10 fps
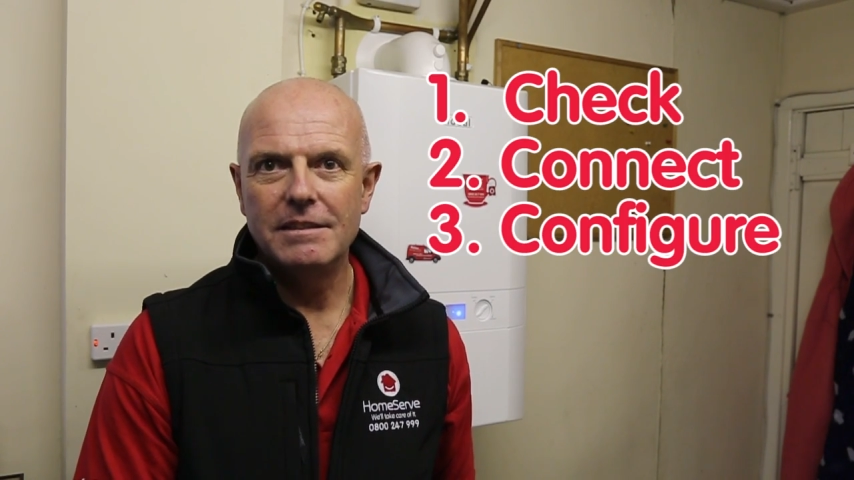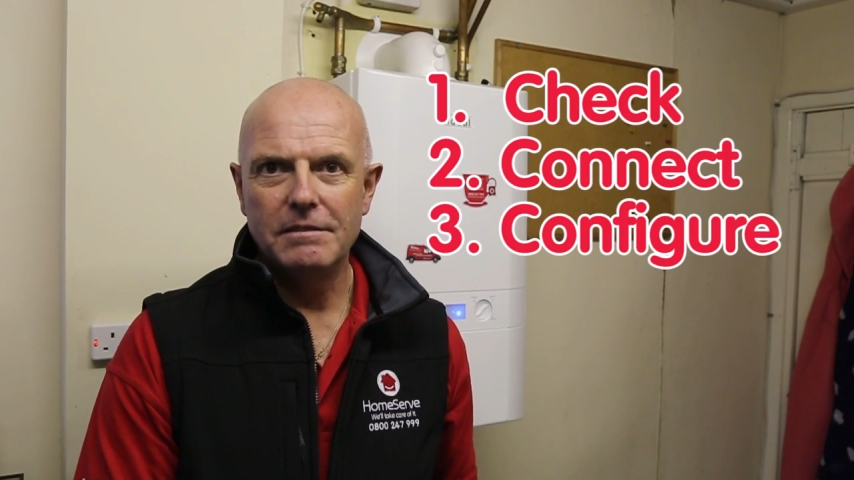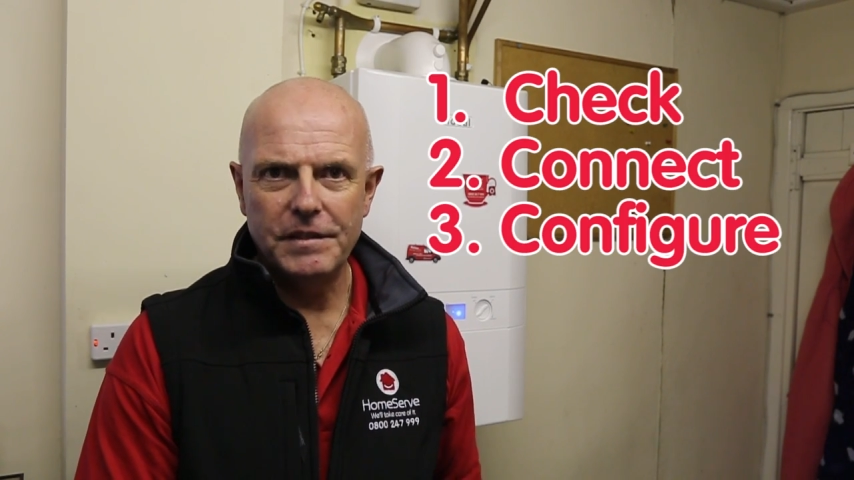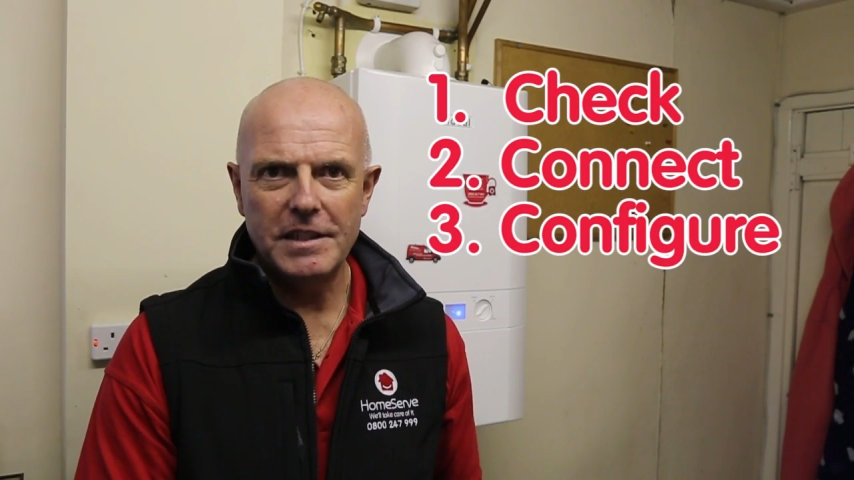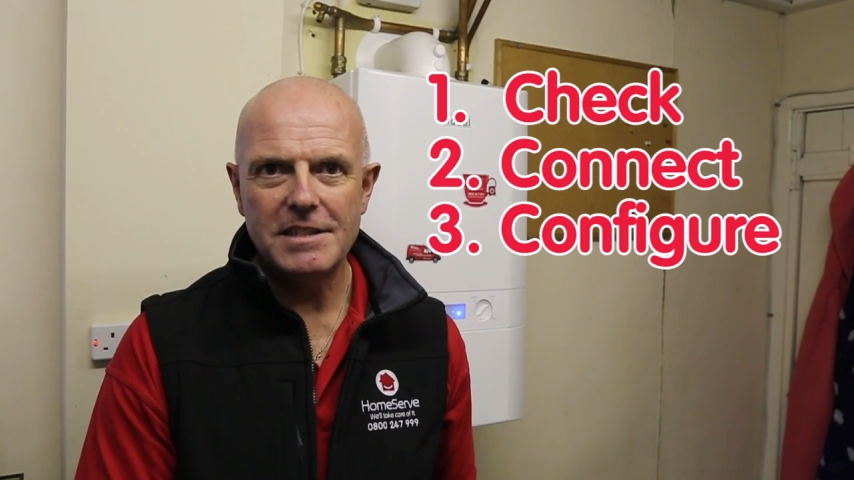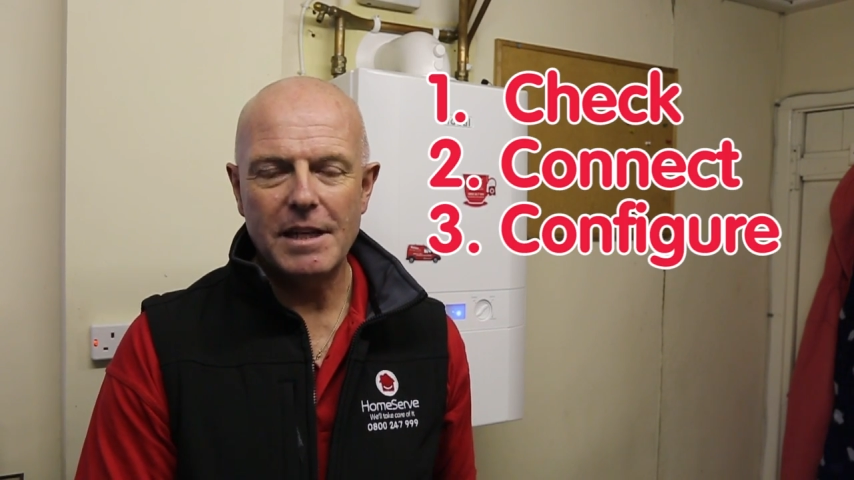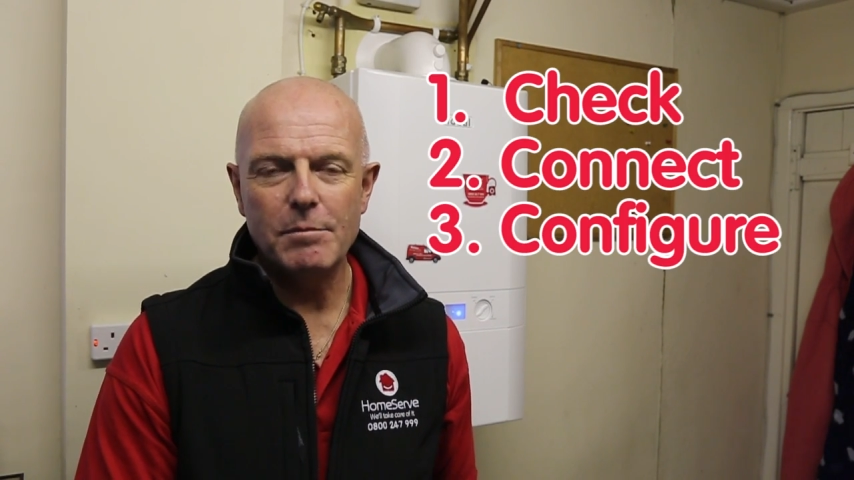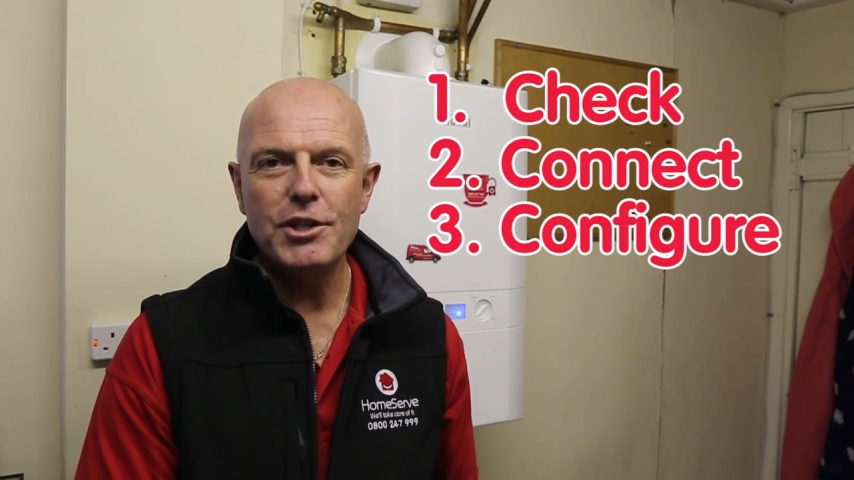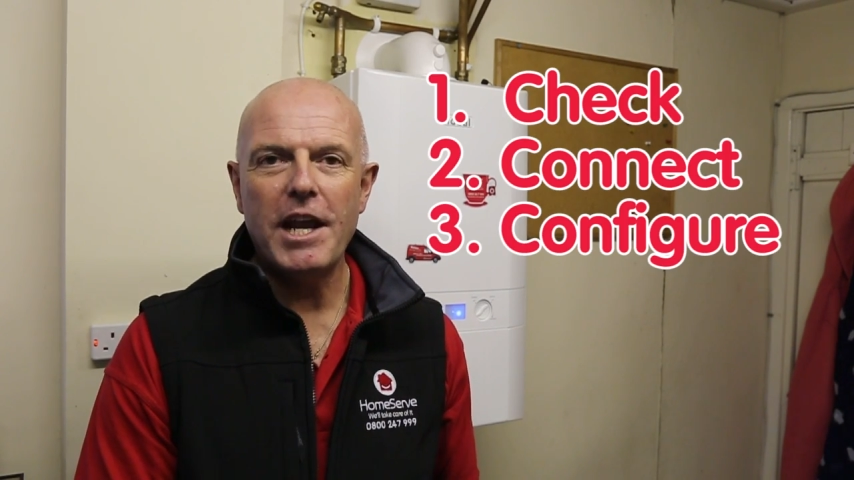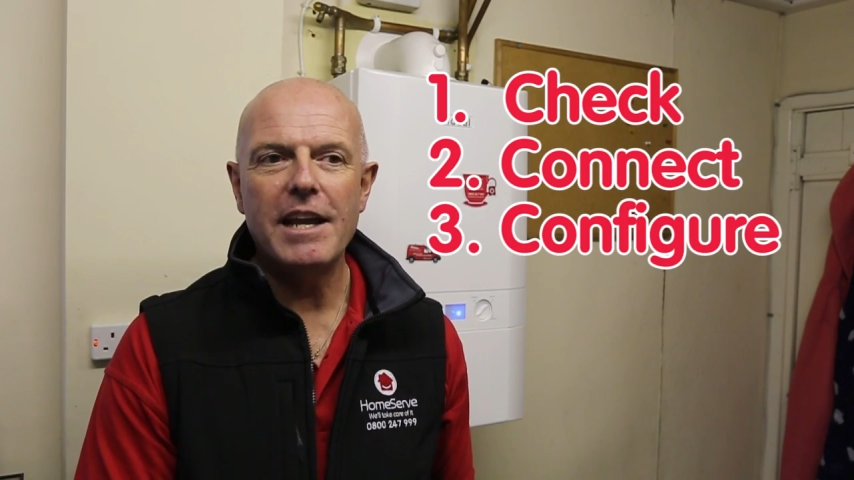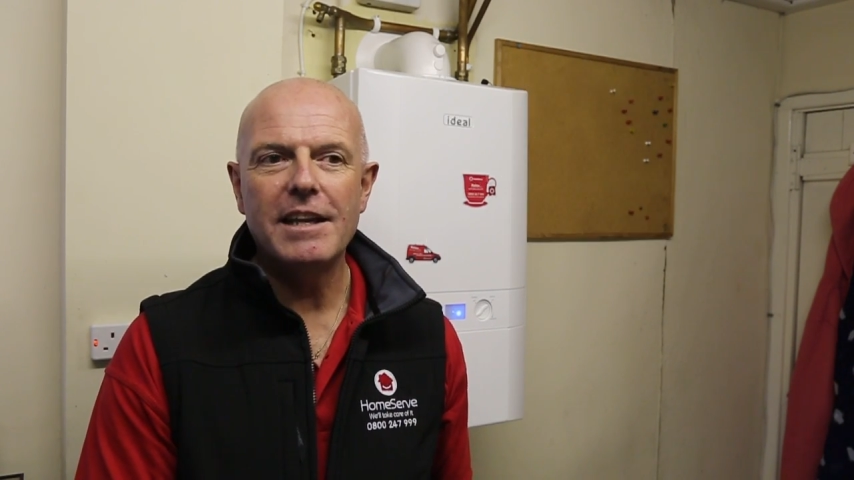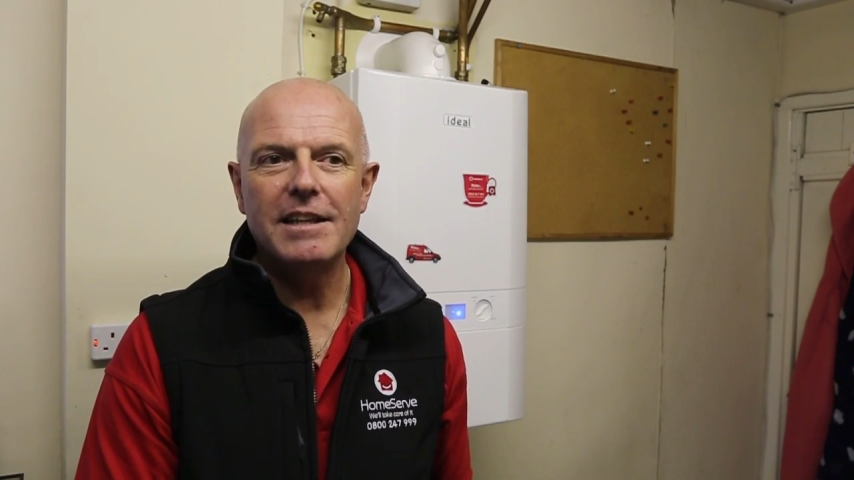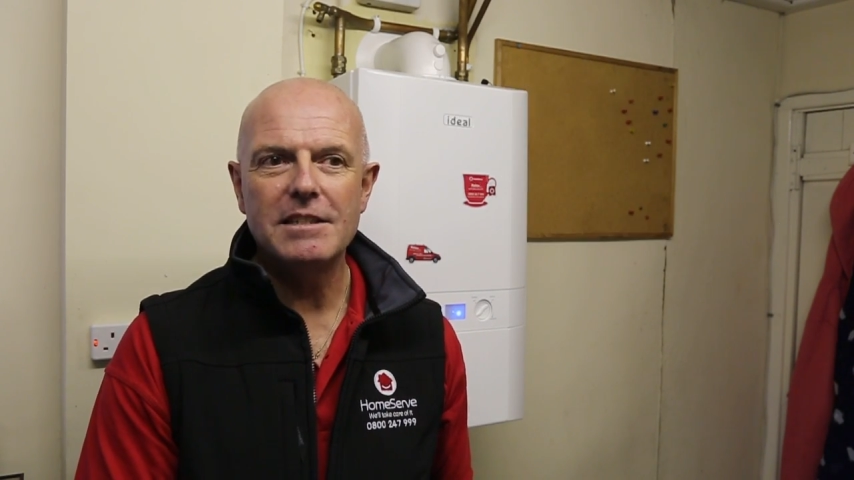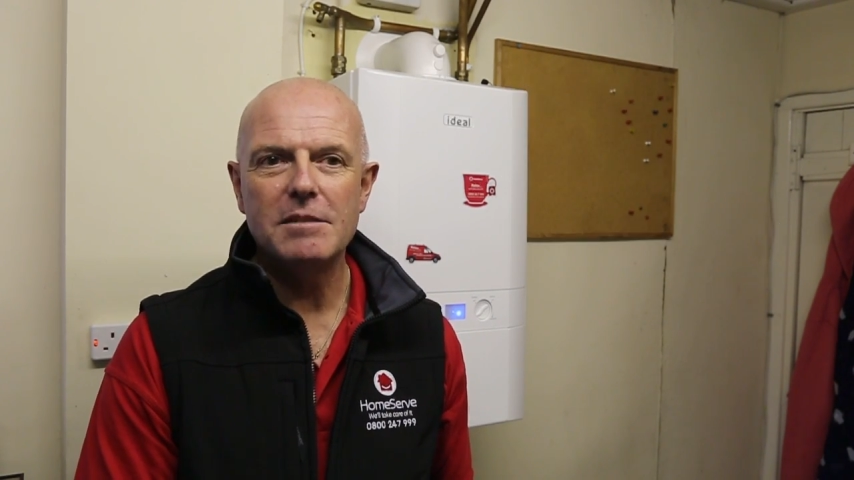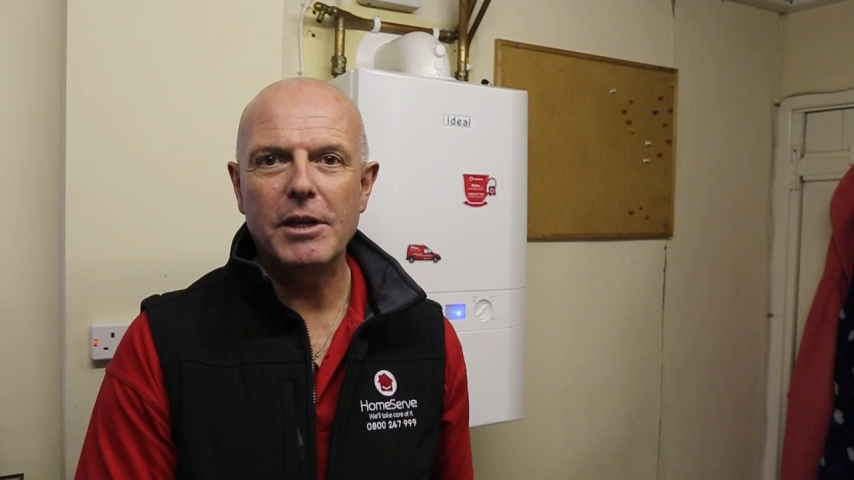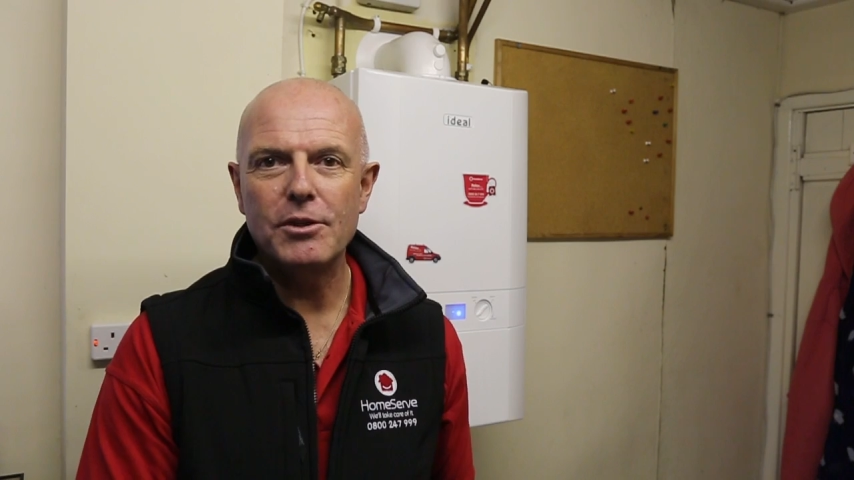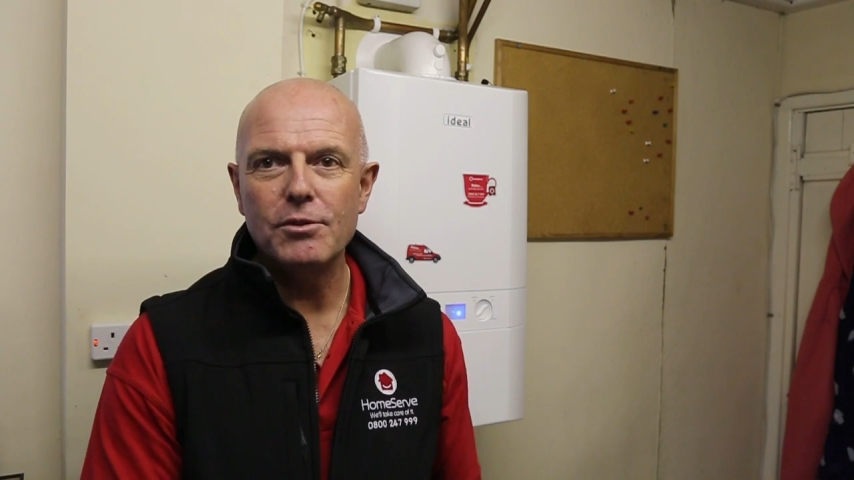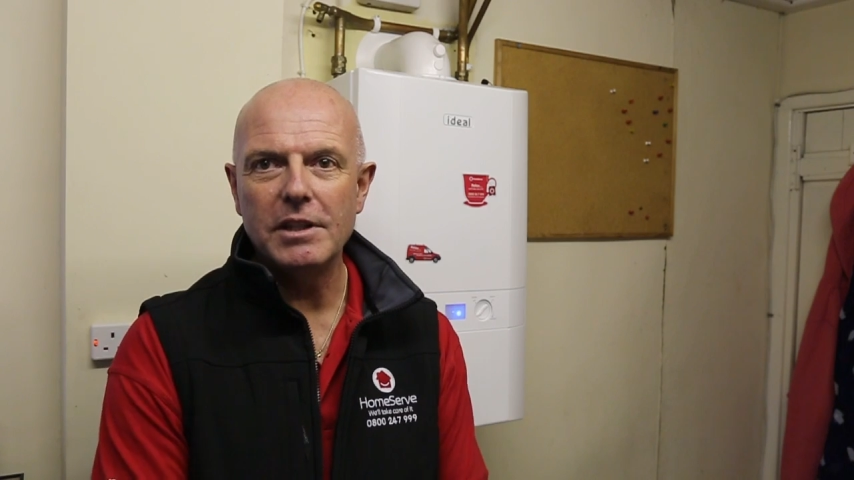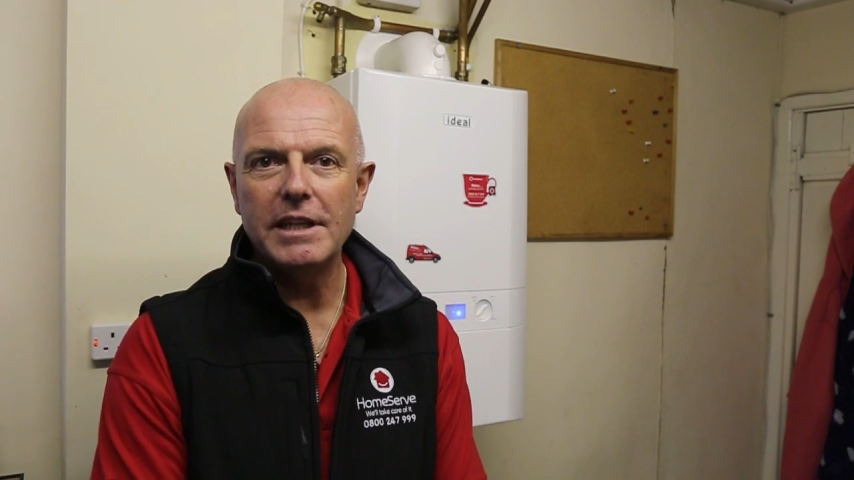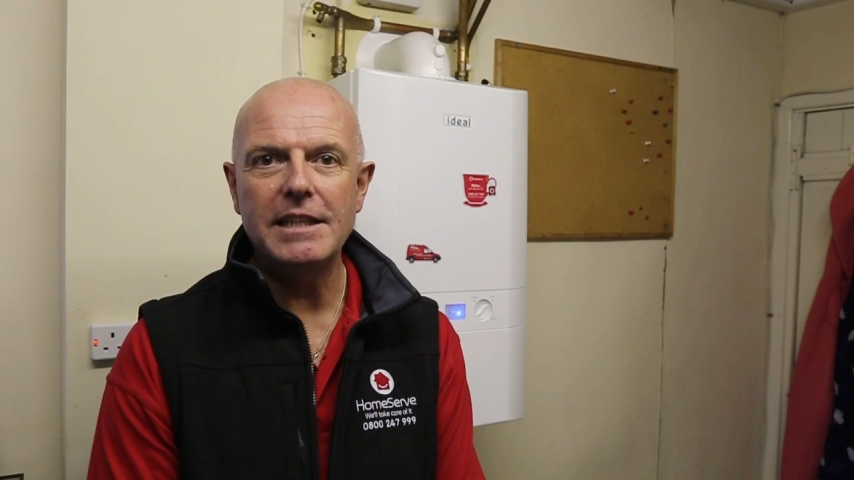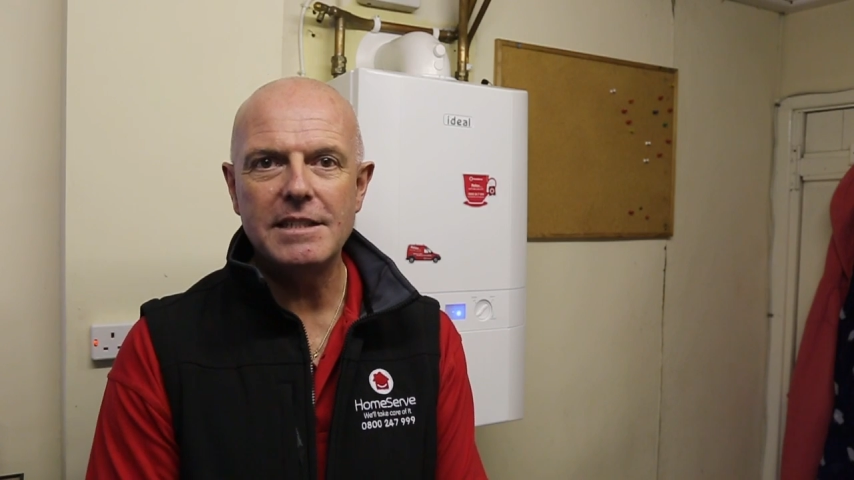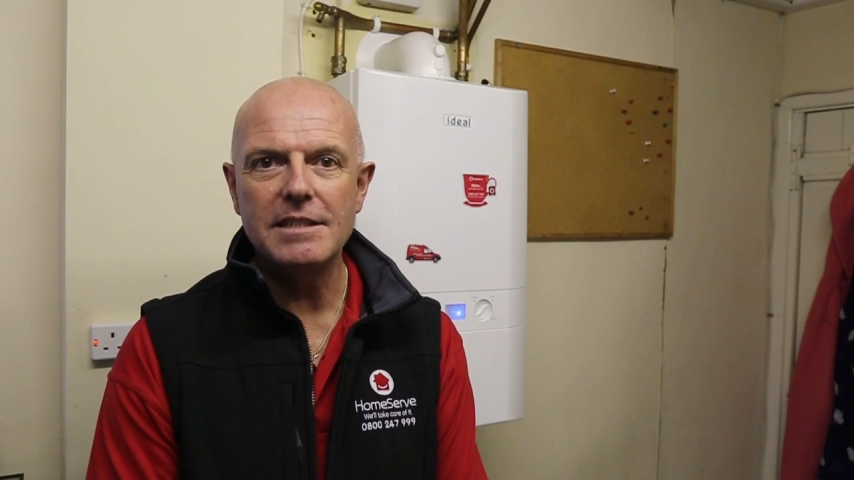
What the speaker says: The first step, check, is to make sure that the heating